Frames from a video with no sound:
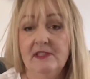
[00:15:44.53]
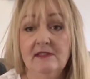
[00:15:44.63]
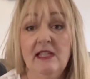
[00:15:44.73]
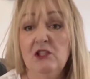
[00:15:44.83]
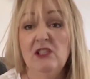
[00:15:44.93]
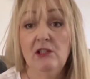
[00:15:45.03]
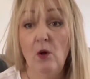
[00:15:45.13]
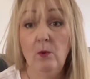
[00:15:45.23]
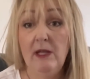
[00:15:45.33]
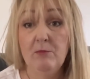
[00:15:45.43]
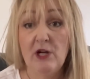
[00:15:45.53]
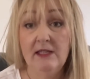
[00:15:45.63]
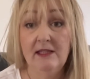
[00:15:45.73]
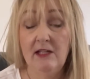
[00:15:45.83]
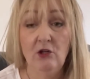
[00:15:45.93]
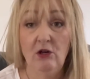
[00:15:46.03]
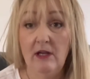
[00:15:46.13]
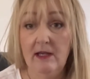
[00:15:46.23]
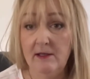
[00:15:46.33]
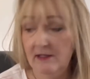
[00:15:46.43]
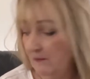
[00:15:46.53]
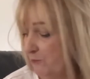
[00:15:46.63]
They're just Wholee brand. They're not a